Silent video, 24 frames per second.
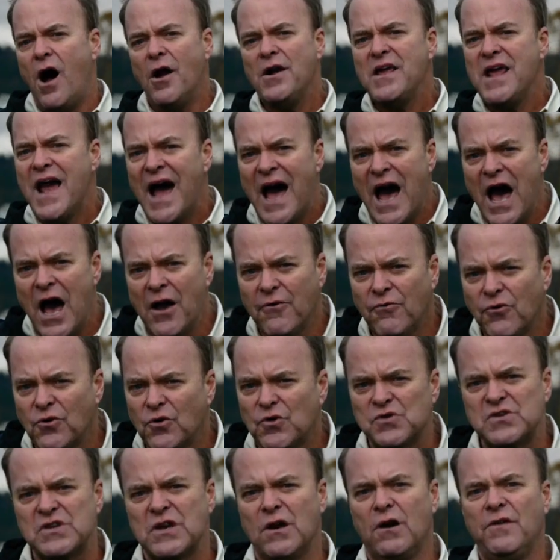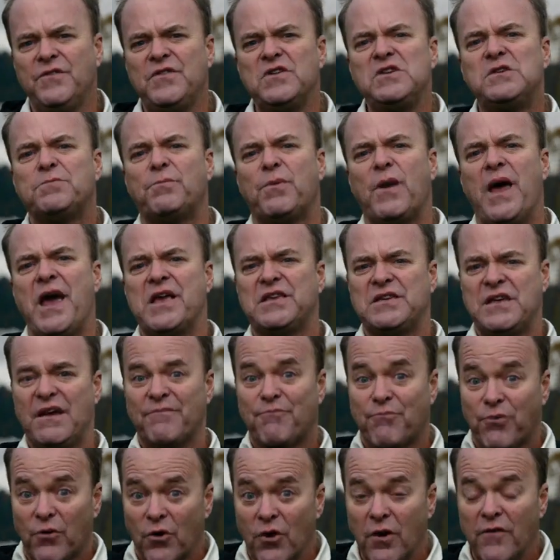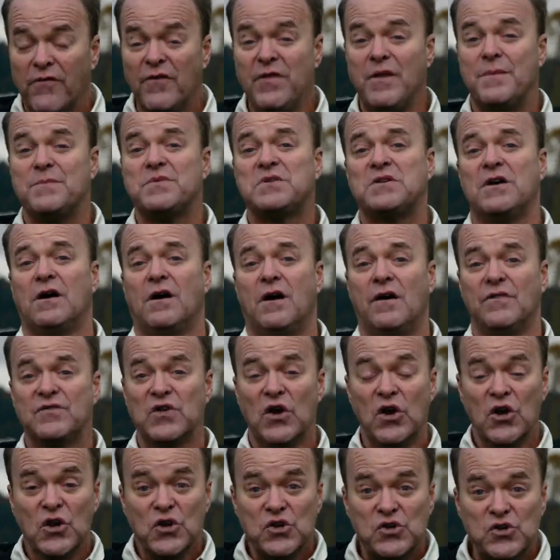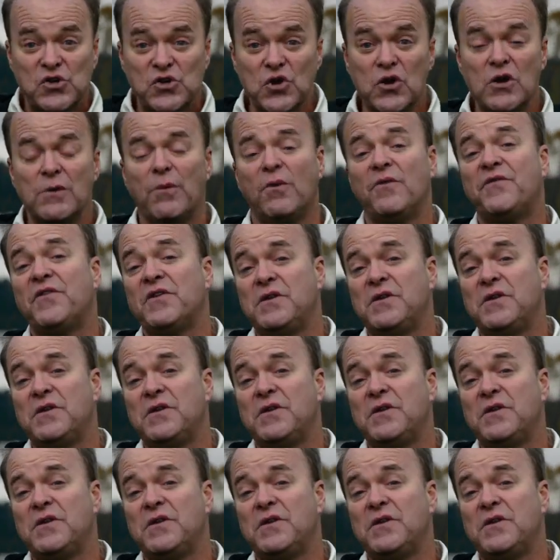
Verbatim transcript: only one hundred or so of these plants have proven themselves suitable